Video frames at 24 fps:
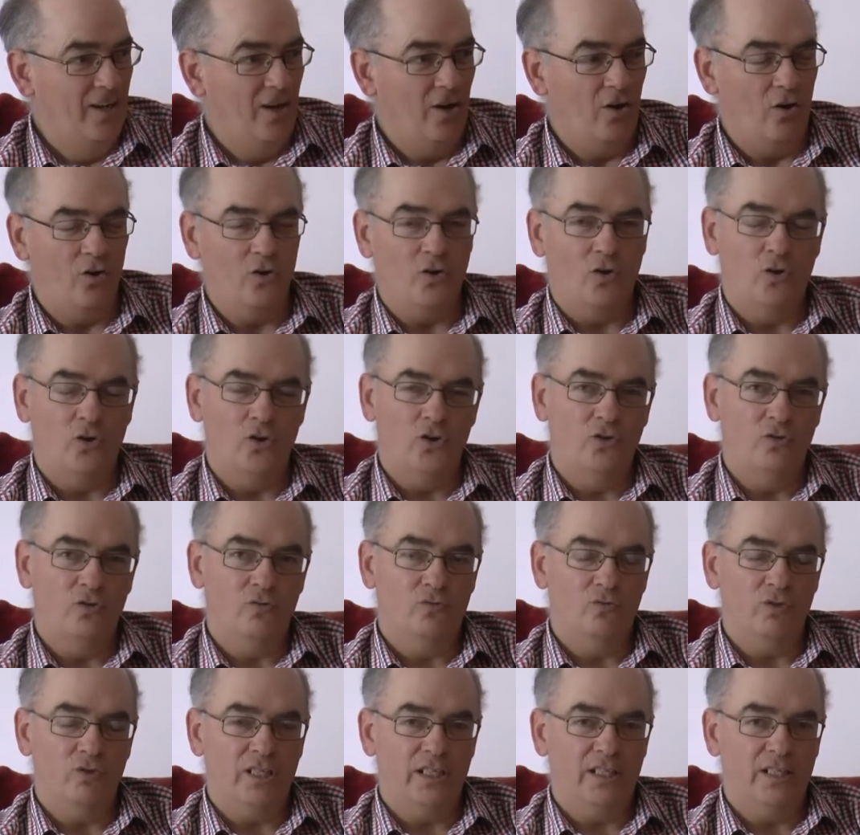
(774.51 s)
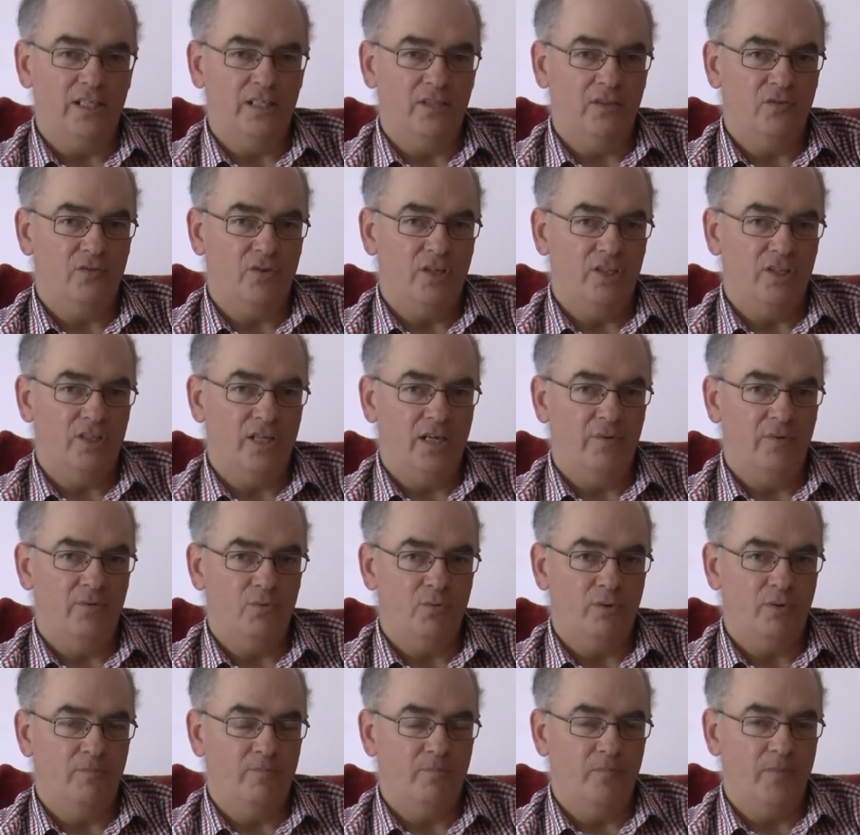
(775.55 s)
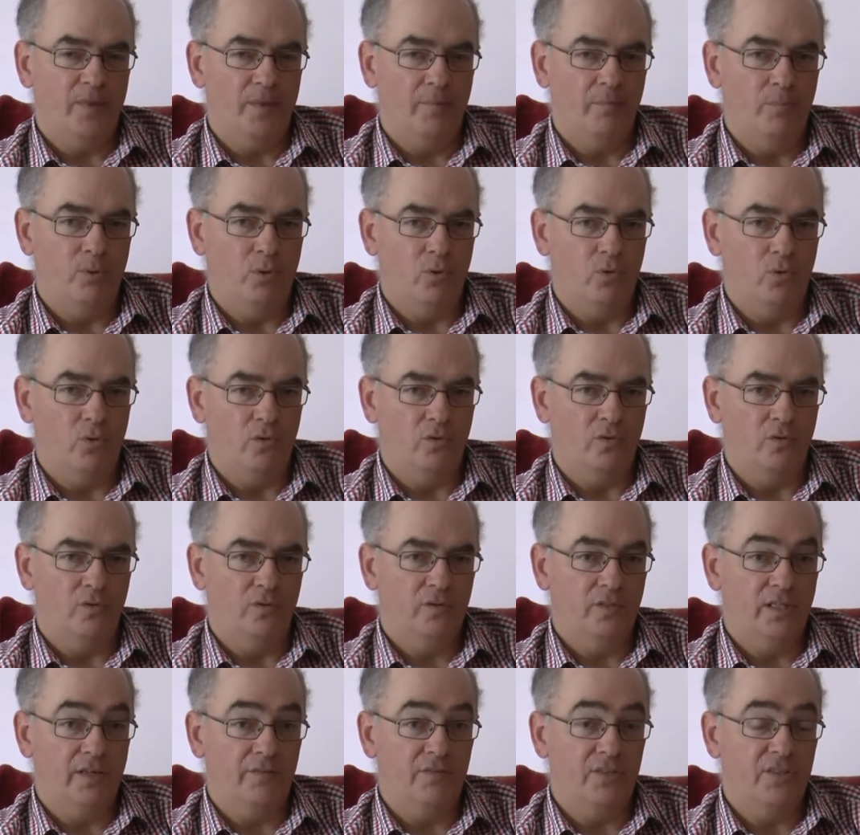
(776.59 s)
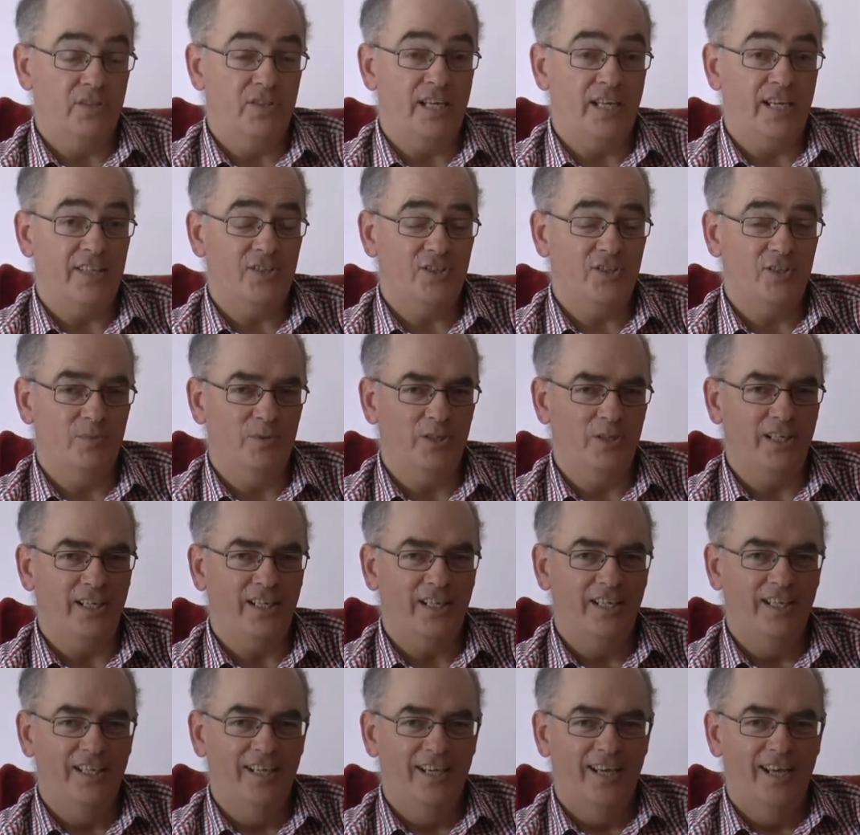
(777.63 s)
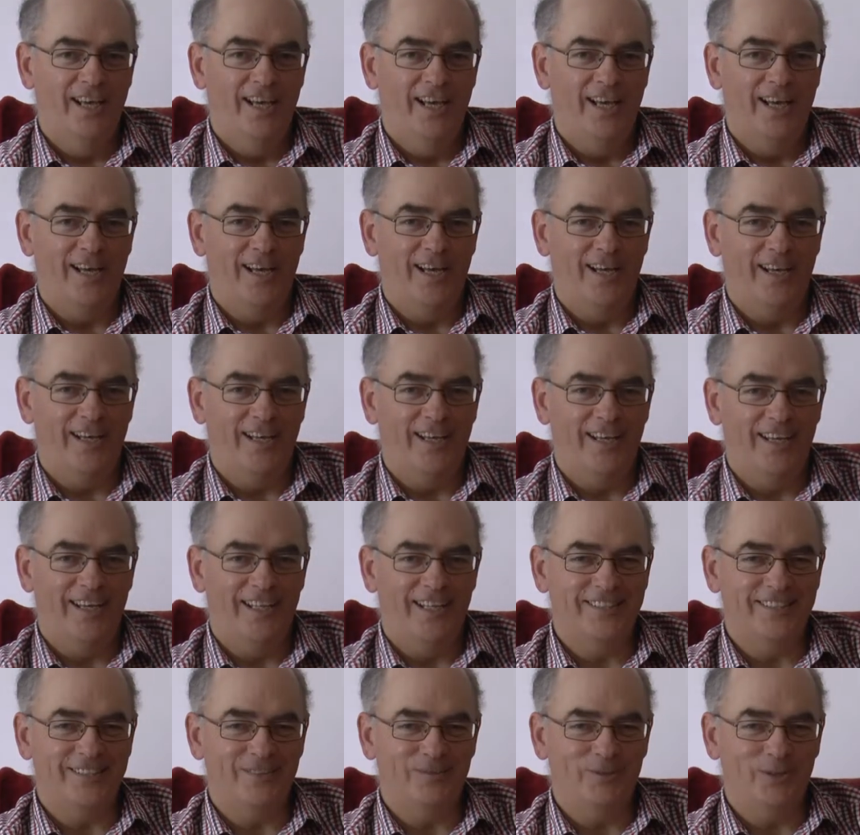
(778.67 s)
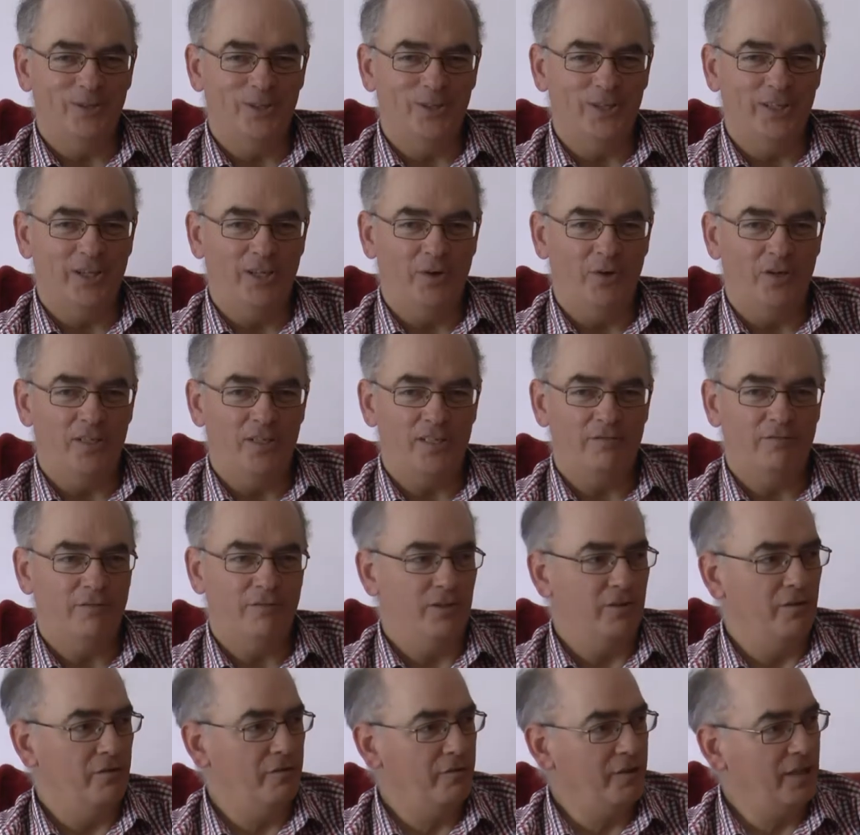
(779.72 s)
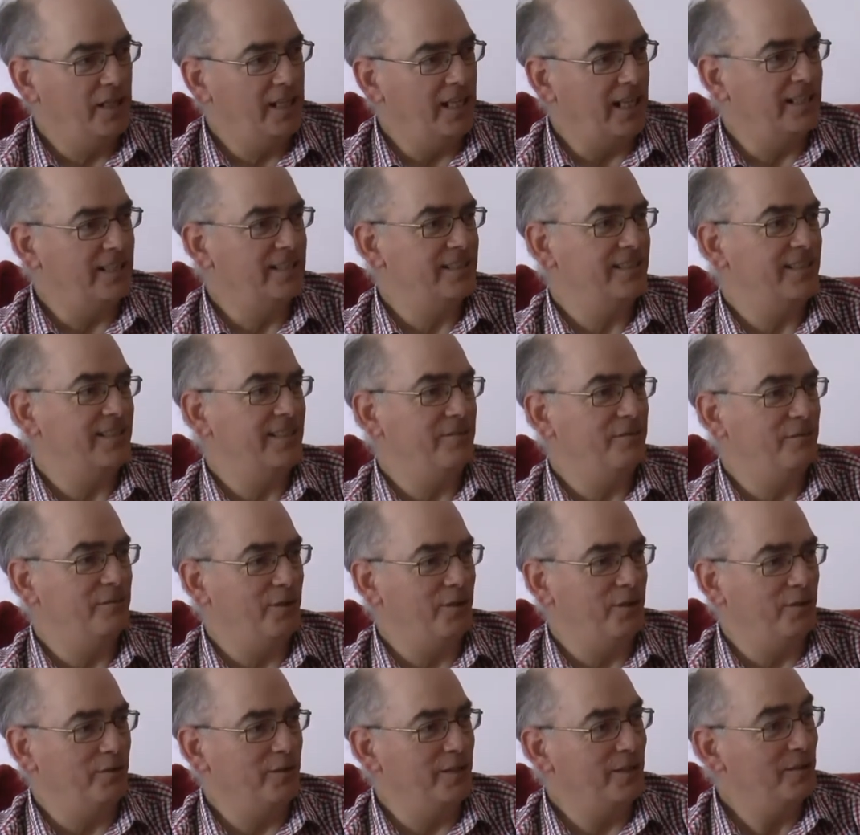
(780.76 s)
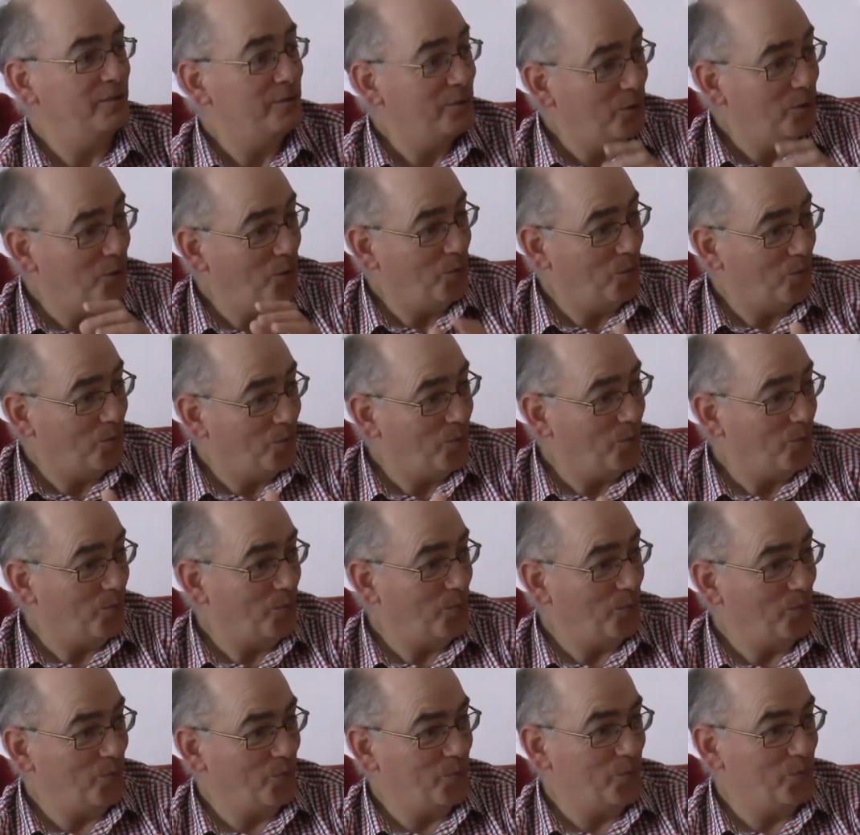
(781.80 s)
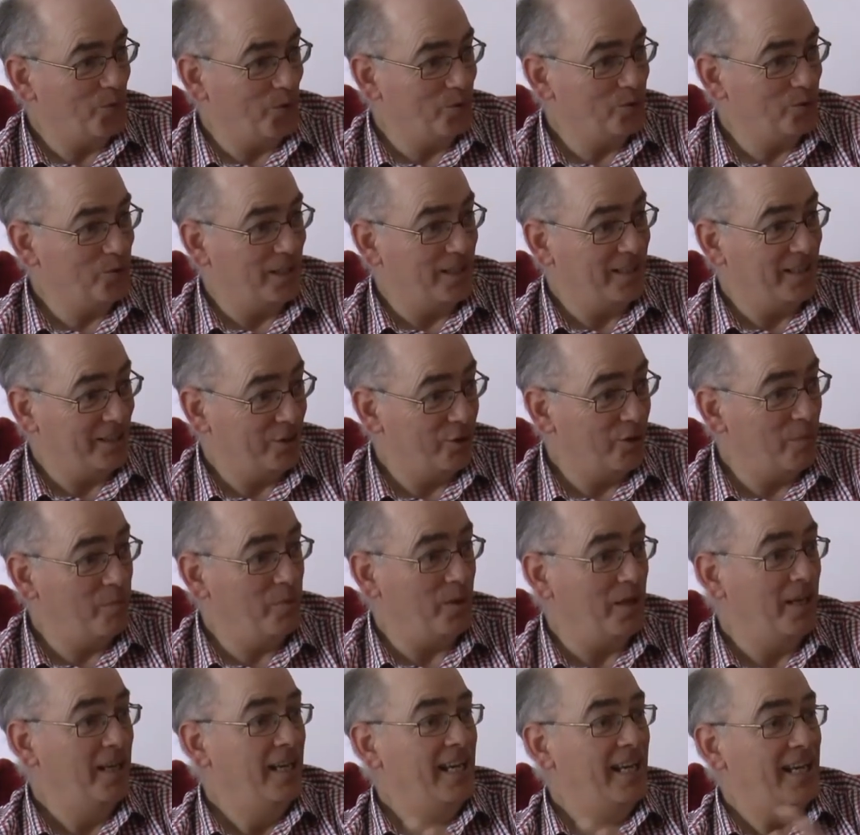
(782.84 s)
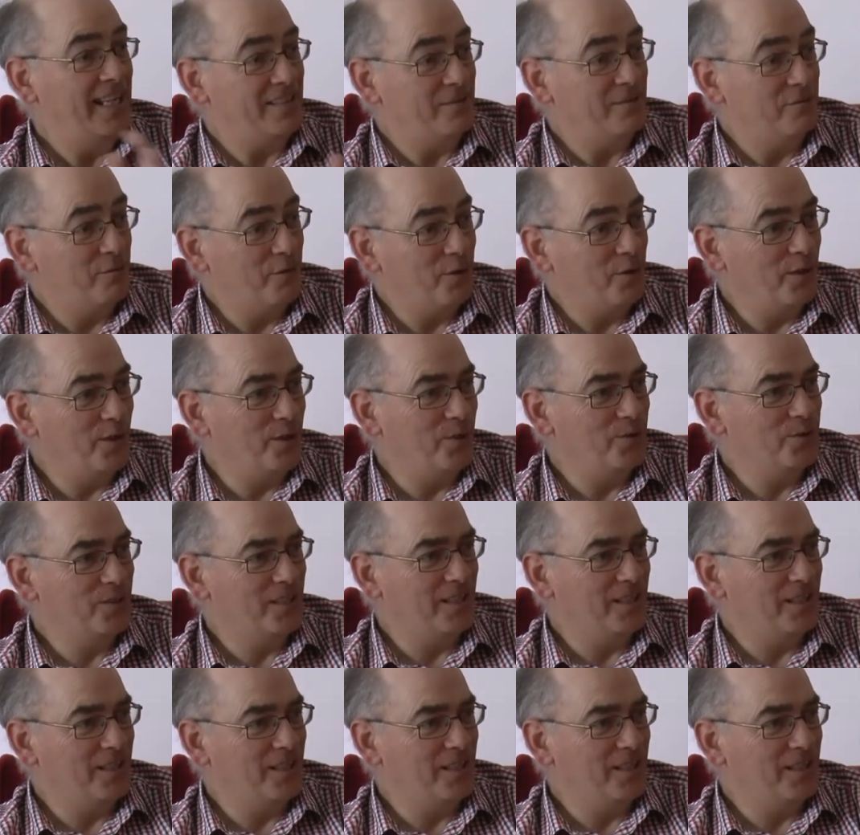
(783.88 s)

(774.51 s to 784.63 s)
Or you read the three times when Paul gives his testimony, as it were. You know, he's in front of Felix, he's in front of, you know, those guys, Agrippa, he's in front of those